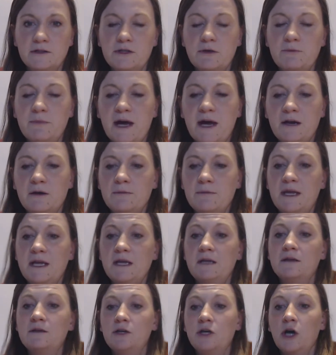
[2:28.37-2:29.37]
So matter may
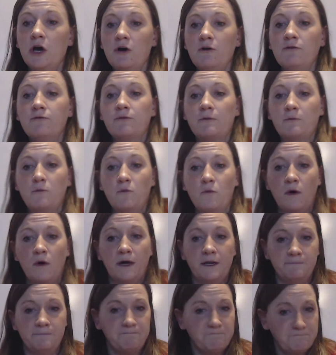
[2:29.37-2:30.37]
go from
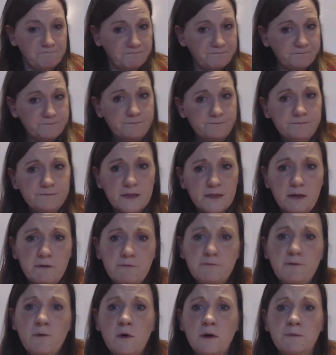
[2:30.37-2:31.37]
one
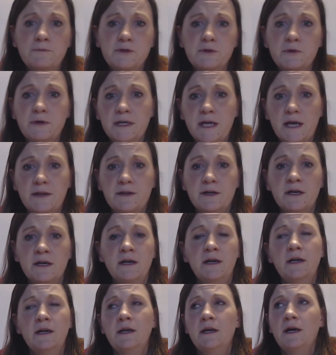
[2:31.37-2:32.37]
form to another,
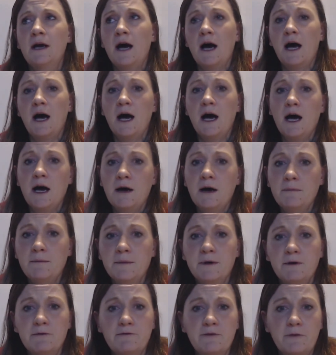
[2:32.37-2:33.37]

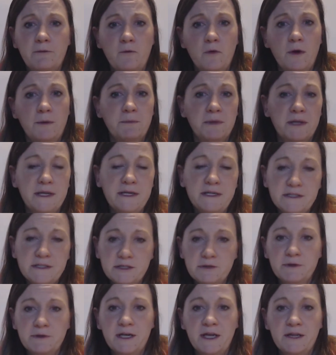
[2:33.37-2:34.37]
from one place
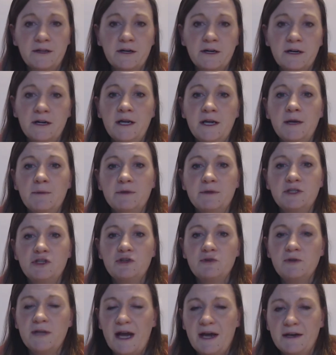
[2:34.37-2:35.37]
to another, but
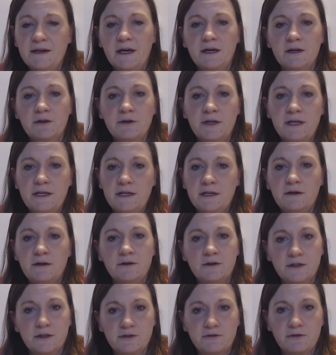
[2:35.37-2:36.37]
you cannot create it or
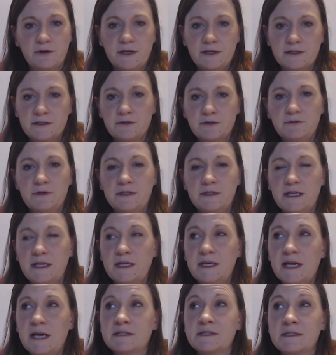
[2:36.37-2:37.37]
destroy it. So
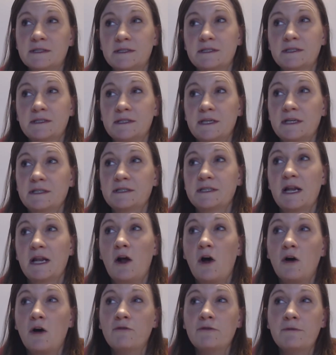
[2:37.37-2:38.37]
in essence, it says that
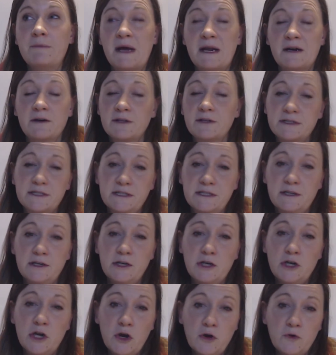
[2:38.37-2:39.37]
all the matter that's in the
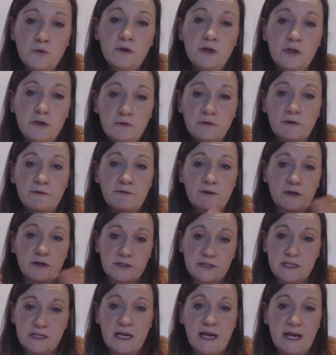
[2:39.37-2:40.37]
known universe
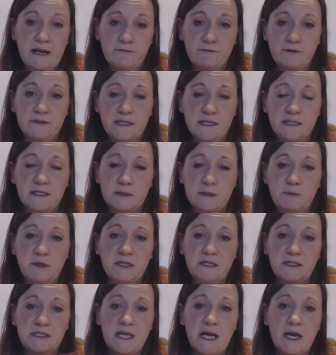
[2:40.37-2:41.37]
today, if we take this
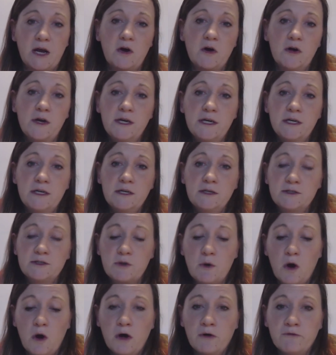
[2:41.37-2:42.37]
big scale, so
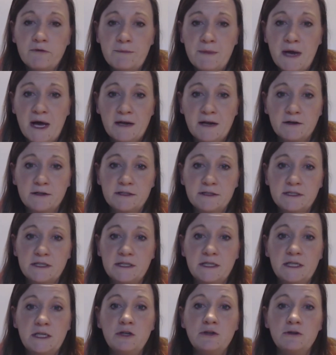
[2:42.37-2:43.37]
all the matter that's
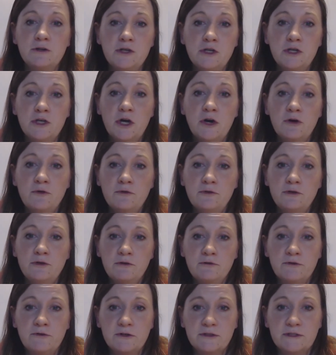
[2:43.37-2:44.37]
in the known
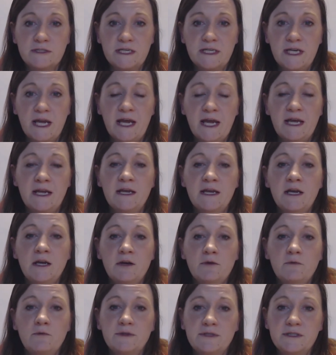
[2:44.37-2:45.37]
universe today
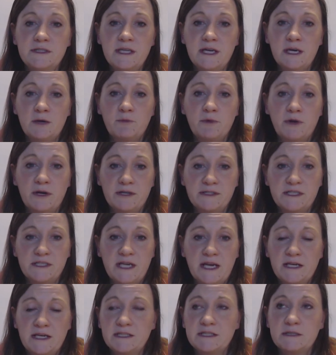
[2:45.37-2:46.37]
was there present
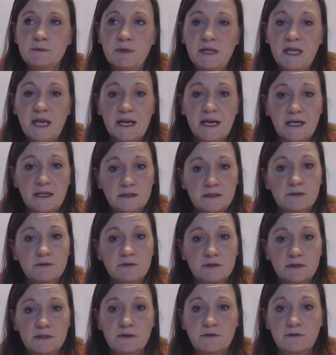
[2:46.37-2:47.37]
at its beginning. So
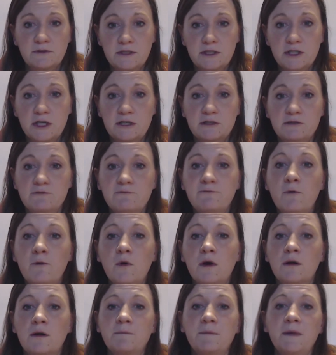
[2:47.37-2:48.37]
it's certainly changed
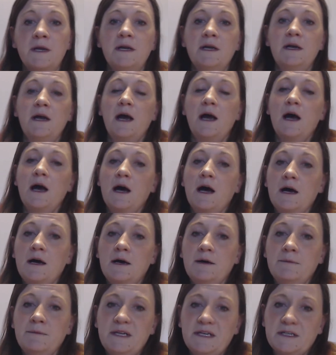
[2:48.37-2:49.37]
form.
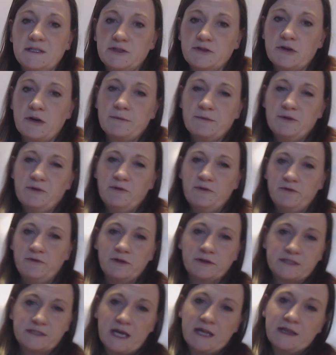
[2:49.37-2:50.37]
In astronomy, we've
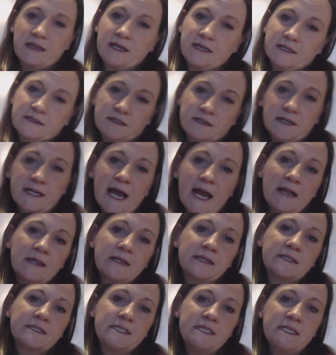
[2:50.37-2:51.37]
looked at like the
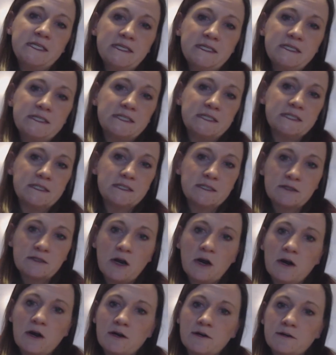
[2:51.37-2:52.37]
galaxies and
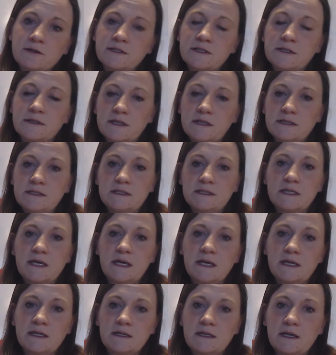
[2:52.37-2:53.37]
stars and things
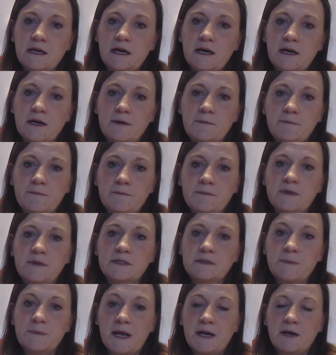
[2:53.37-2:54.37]
that this
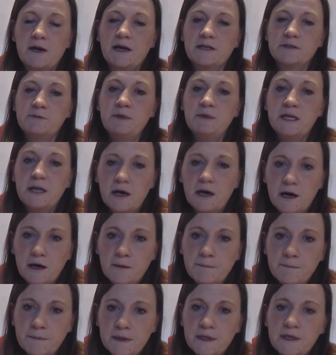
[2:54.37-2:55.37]
matter has
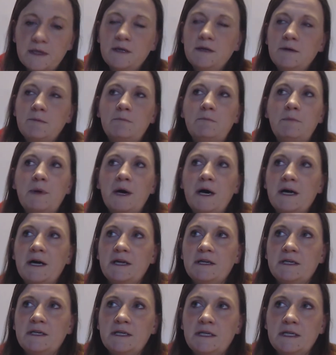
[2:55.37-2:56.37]
become,
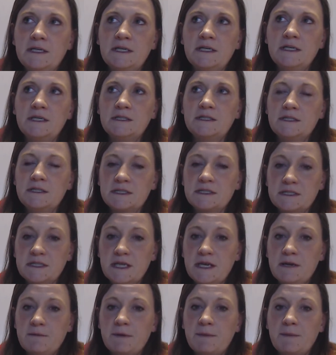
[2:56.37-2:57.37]
but it is the
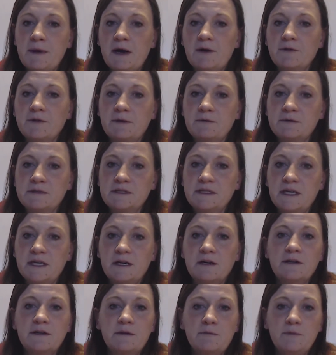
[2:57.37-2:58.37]
same amount that was
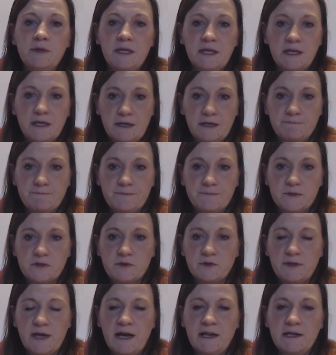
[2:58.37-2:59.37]
there in the beginning.
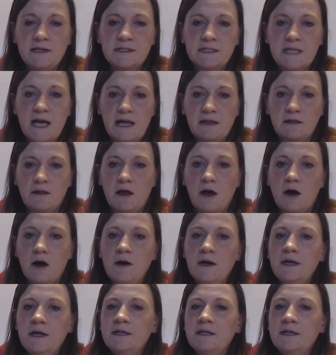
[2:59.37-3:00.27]
So that is that law.